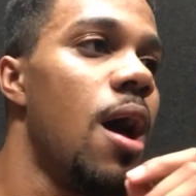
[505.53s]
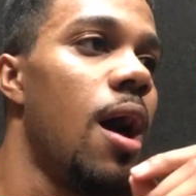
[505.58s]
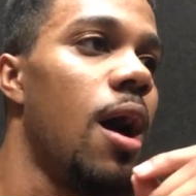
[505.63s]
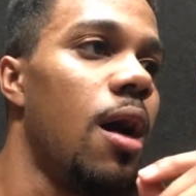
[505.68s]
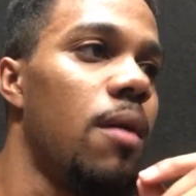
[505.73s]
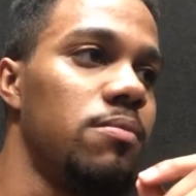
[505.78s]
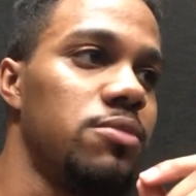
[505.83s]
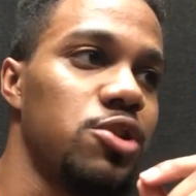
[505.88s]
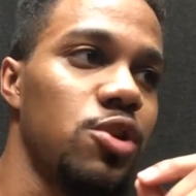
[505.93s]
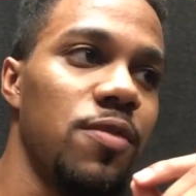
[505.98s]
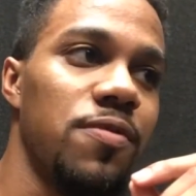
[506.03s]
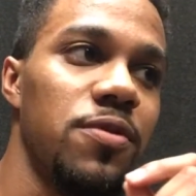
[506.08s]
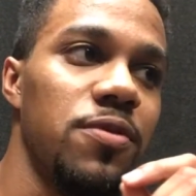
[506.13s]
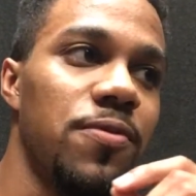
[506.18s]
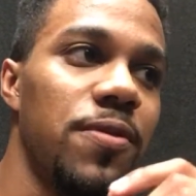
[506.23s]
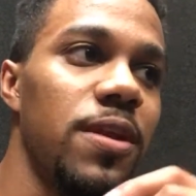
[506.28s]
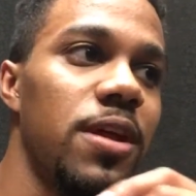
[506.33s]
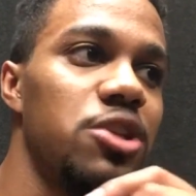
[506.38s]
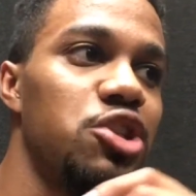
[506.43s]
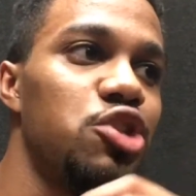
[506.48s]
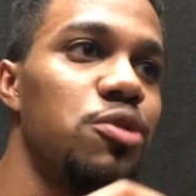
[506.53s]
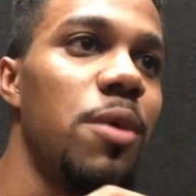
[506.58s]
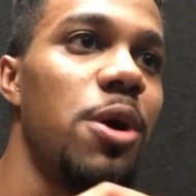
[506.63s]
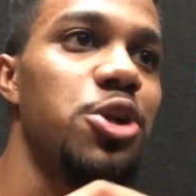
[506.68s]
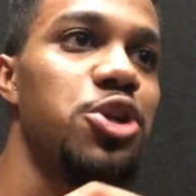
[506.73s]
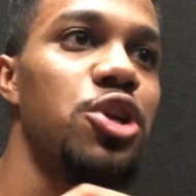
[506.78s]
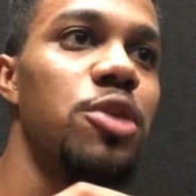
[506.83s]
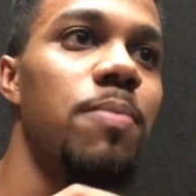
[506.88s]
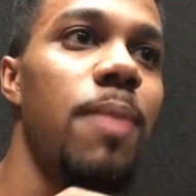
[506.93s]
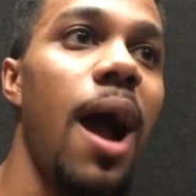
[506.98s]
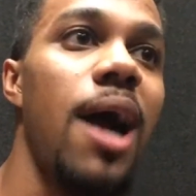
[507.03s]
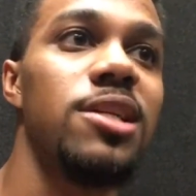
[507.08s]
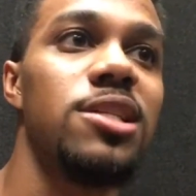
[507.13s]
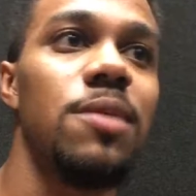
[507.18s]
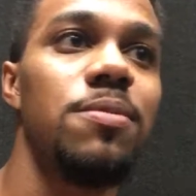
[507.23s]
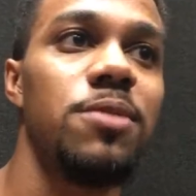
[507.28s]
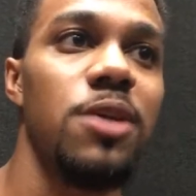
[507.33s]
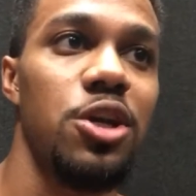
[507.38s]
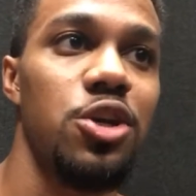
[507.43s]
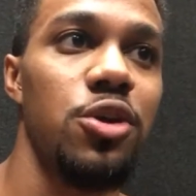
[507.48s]
So if you feel it too much in your
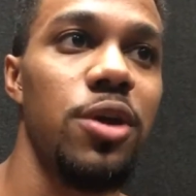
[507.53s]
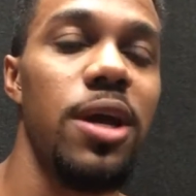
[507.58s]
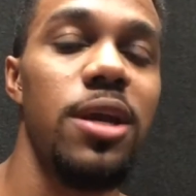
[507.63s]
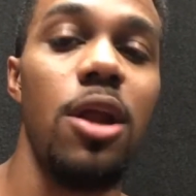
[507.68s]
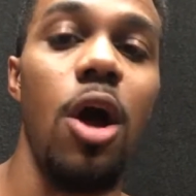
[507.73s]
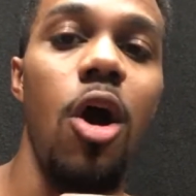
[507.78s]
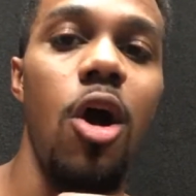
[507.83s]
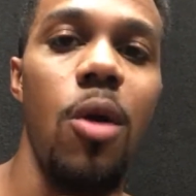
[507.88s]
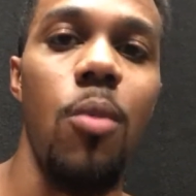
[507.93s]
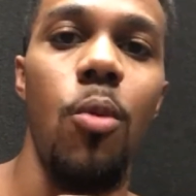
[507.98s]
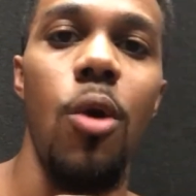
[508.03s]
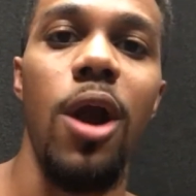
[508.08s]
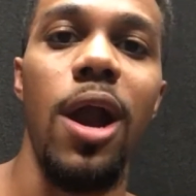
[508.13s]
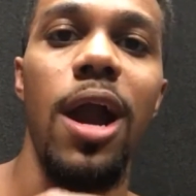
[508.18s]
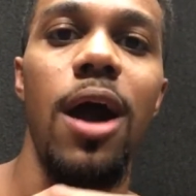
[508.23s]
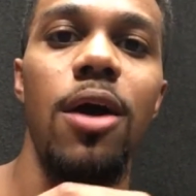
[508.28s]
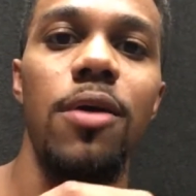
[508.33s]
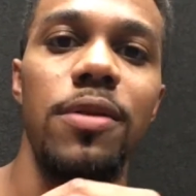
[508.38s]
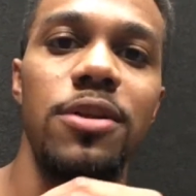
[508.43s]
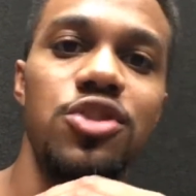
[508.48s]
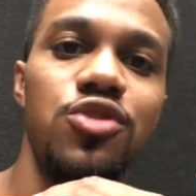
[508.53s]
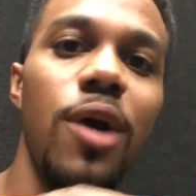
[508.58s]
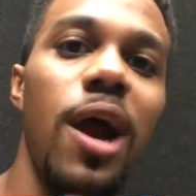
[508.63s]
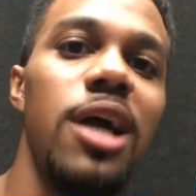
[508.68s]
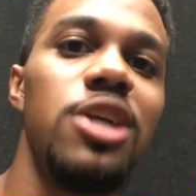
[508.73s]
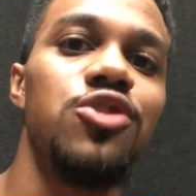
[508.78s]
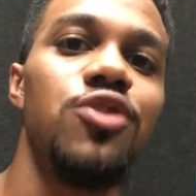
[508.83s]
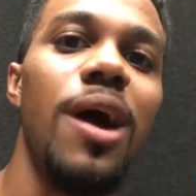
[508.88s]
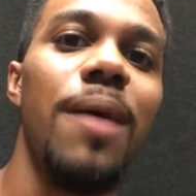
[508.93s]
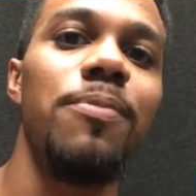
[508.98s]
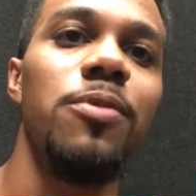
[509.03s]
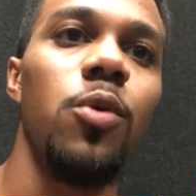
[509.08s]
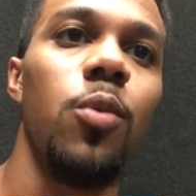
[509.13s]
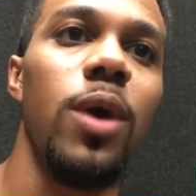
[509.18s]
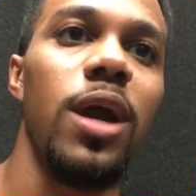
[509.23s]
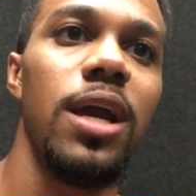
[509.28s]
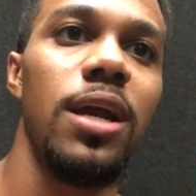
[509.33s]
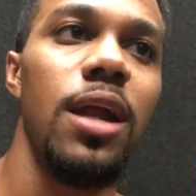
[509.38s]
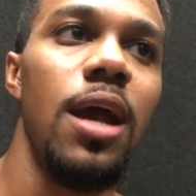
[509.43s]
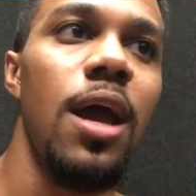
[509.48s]
biceps, like you're getting an arm workout, then try and drop the
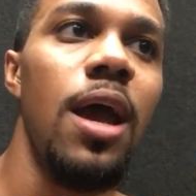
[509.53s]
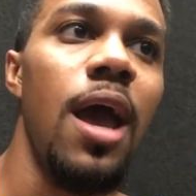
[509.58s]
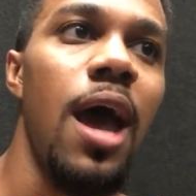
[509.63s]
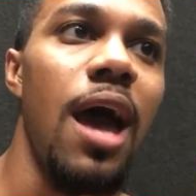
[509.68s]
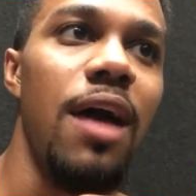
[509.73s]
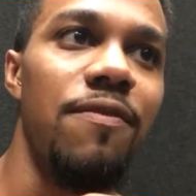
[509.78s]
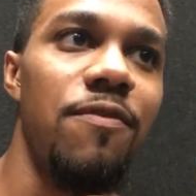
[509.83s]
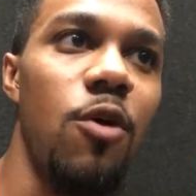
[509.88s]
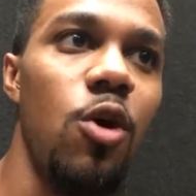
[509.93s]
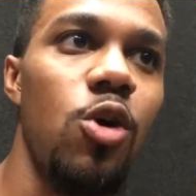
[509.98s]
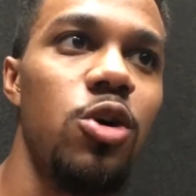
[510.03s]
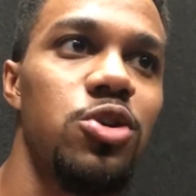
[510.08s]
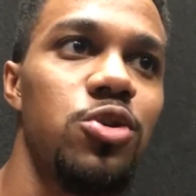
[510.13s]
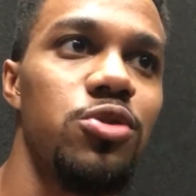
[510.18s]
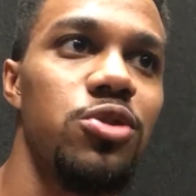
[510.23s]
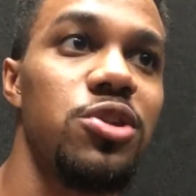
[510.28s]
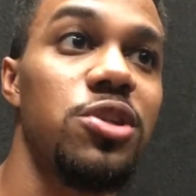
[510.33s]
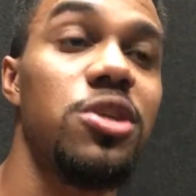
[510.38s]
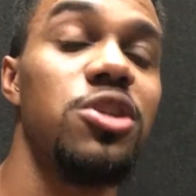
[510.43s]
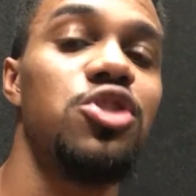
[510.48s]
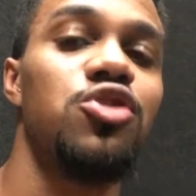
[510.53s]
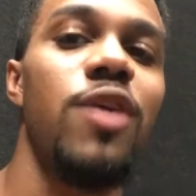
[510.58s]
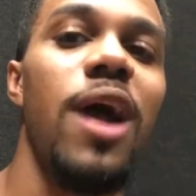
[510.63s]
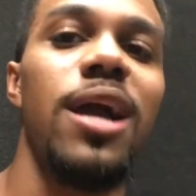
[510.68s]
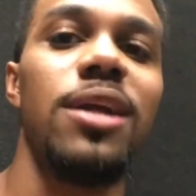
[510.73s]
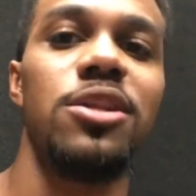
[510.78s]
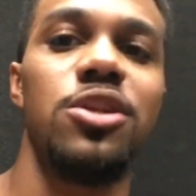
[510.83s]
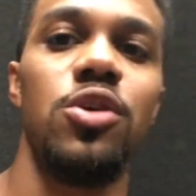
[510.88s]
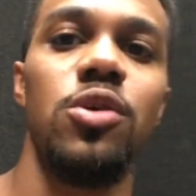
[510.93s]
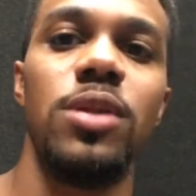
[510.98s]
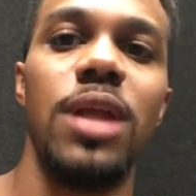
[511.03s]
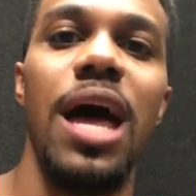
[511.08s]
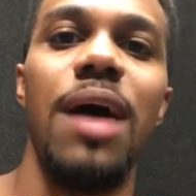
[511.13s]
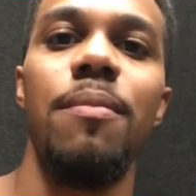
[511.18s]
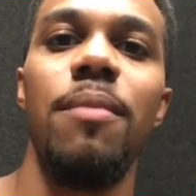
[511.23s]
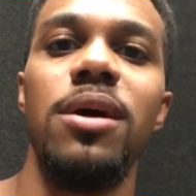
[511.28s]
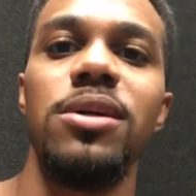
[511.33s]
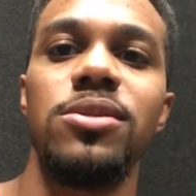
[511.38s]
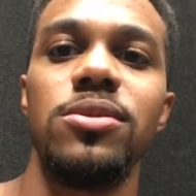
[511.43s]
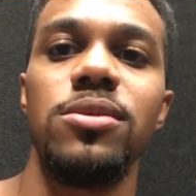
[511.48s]
weight and focus on just contracting your
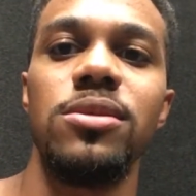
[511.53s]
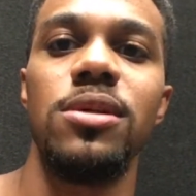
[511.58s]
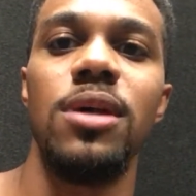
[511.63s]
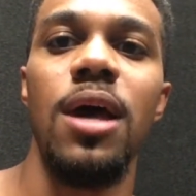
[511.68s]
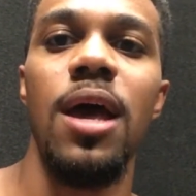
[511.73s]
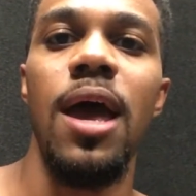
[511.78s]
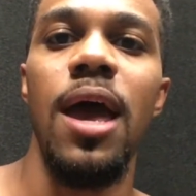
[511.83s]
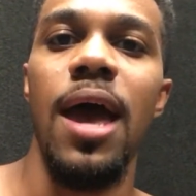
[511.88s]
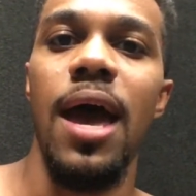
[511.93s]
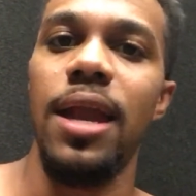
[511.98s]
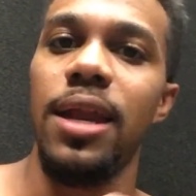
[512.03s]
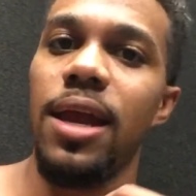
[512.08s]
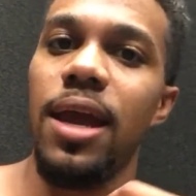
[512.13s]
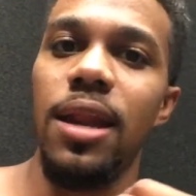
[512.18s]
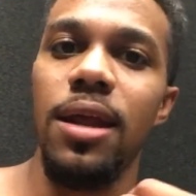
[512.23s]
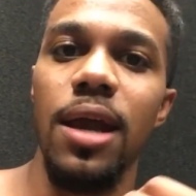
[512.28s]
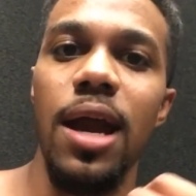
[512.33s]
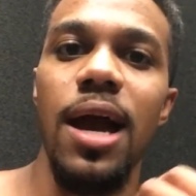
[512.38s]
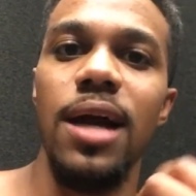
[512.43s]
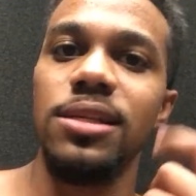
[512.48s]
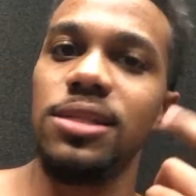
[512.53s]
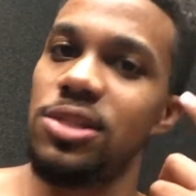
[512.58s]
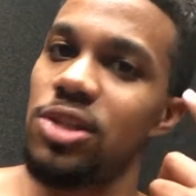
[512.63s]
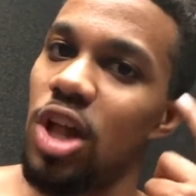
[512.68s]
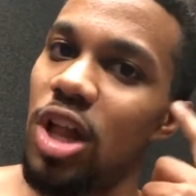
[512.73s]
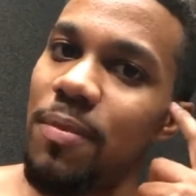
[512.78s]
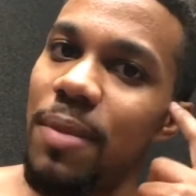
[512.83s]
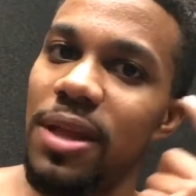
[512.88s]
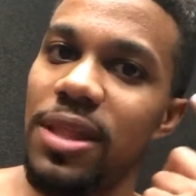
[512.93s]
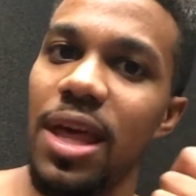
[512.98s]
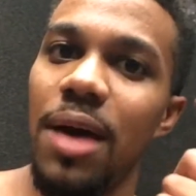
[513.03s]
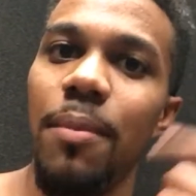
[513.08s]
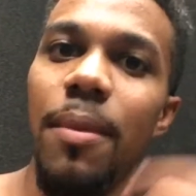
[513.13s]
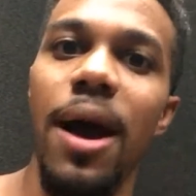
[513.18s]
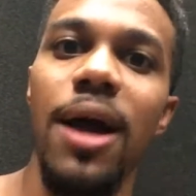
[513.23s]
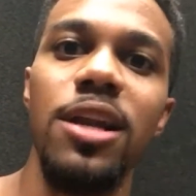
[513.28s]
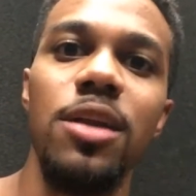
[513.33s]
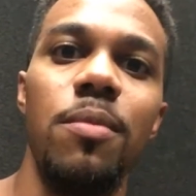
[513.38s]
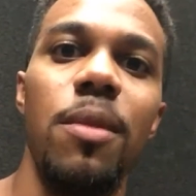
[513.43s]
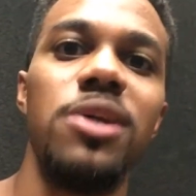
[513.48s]
lat muscles. And again, guys, it's all about that
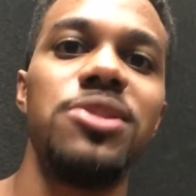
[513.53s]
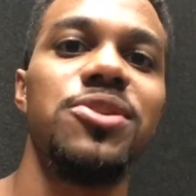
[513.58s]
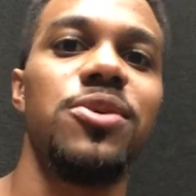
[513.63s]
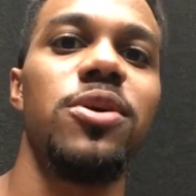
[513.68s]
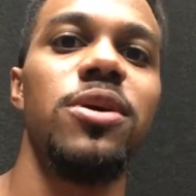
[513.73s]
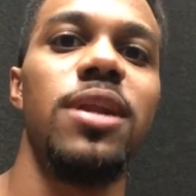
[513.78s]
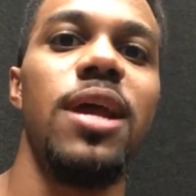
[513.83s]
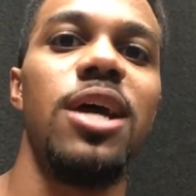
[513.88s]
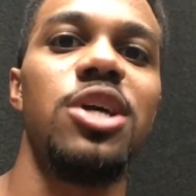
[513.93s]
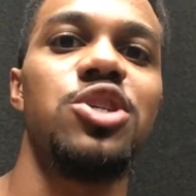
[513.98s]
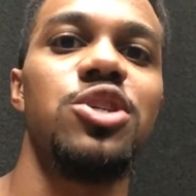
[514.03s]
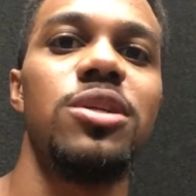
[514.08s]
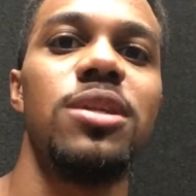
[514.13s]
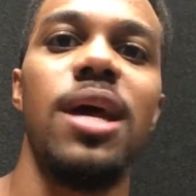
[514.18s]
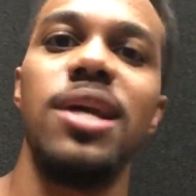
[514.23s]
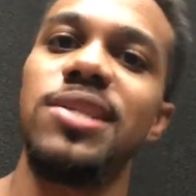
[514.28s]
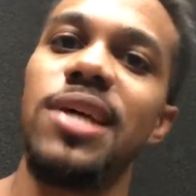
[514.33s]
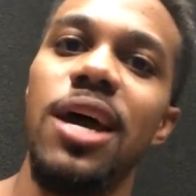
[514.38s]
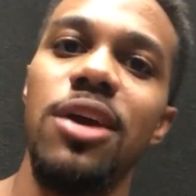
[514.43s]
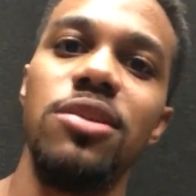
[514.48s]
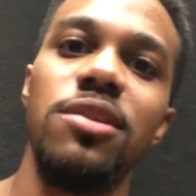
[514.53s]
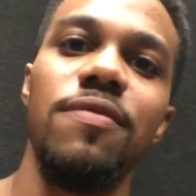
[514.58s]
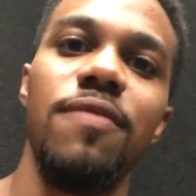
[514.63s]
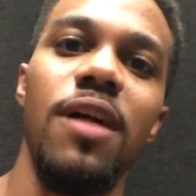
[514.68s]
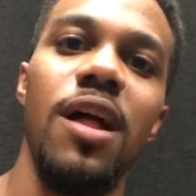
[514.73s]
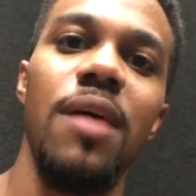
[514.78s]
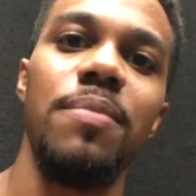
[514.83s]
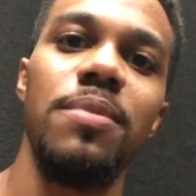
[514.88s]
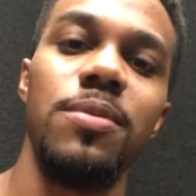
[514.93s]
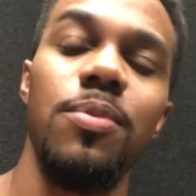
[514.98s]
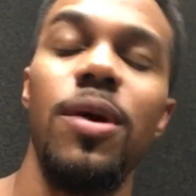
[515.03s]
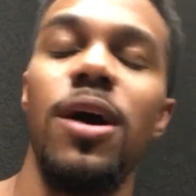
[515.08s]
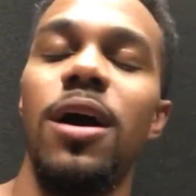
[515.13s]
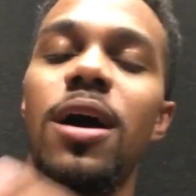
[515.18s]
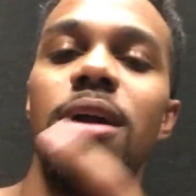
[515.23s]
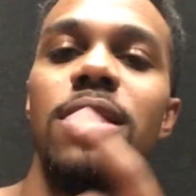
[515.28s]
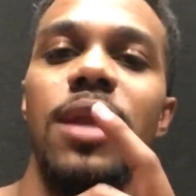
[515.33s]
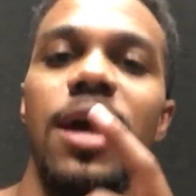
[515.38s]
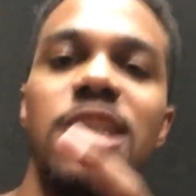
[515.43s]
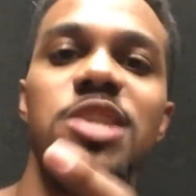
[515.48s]
mind and muscle connection. That's how you develop
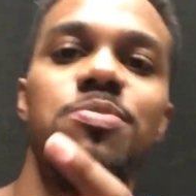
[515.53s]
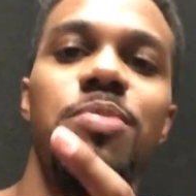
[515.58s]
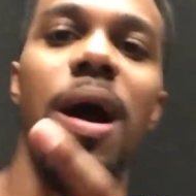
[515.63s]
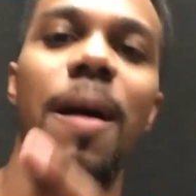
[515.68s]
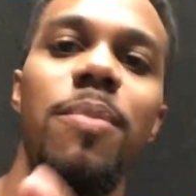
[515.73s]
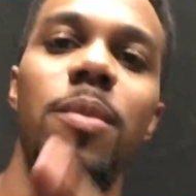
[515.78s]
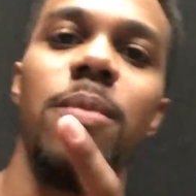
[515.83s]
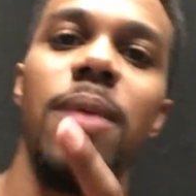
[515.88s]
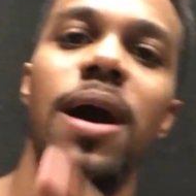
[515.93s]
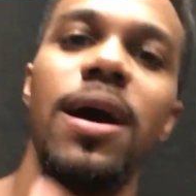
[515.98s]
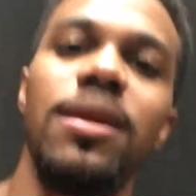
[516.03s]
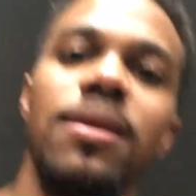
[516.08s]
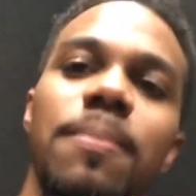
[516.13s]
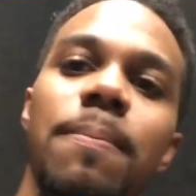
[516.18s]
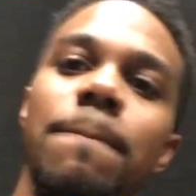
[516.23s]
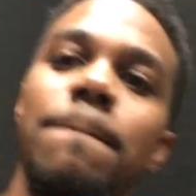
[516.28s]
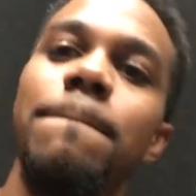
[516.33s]
a nice, proper body.